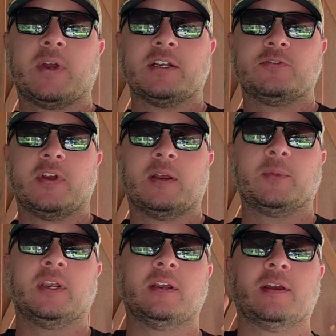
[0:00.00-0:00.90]
Ranch
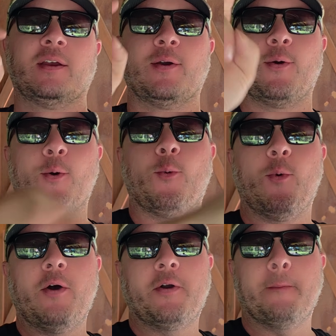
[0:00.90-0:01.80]
family?
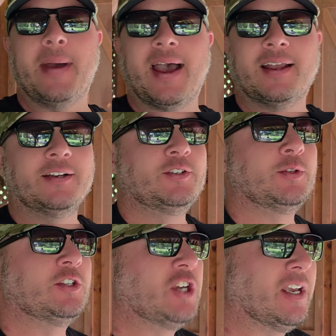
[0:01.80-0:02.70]
Welcome back to
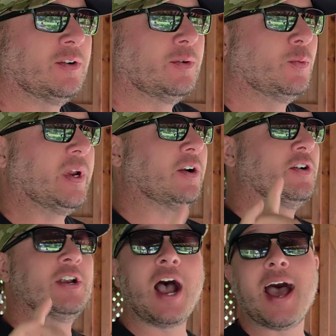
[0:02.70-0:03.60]
the channel. We are
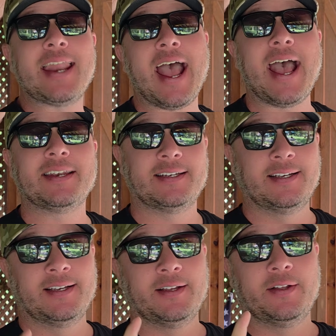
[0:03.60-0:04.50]
not at
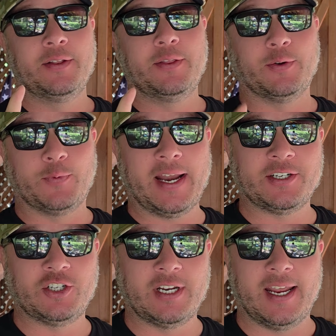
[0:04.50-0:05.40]
the
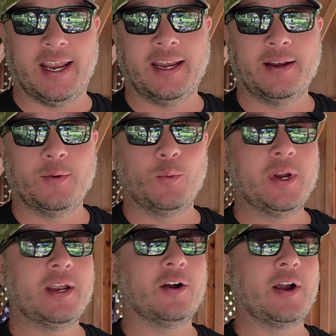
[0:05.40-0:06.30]
ranch today.
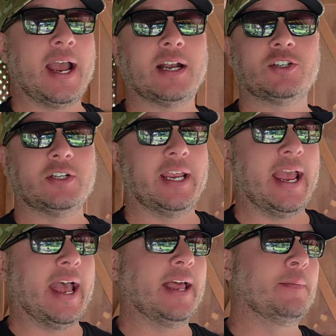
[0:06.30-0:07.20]
We are actually
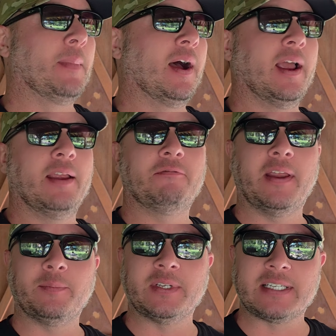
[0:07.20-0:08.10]
at my
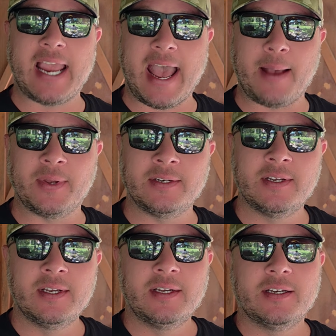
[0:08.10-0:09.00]
family's cabin
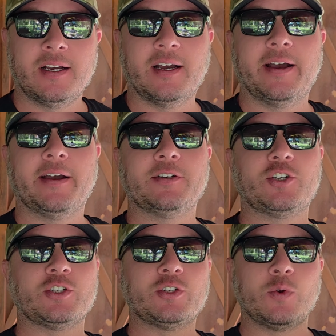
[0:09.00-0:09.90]

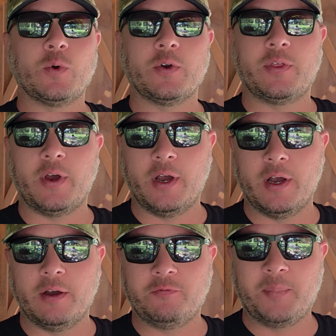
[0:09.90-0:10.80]
just north
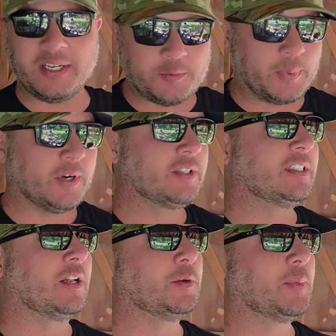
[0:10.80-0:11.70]
of Pittsburgh,
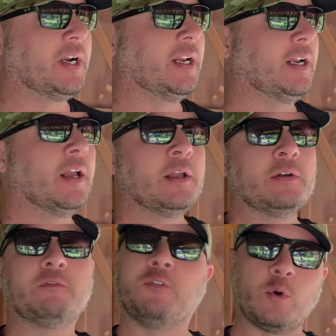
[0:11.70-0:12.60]
celebrating
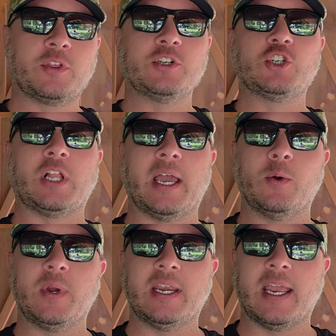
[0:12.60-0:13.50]
4th of July
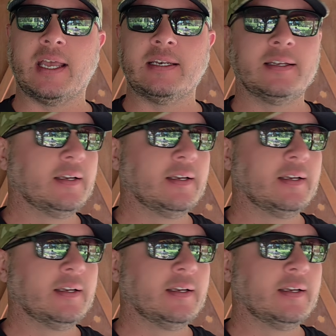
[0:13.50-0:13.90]
weekend.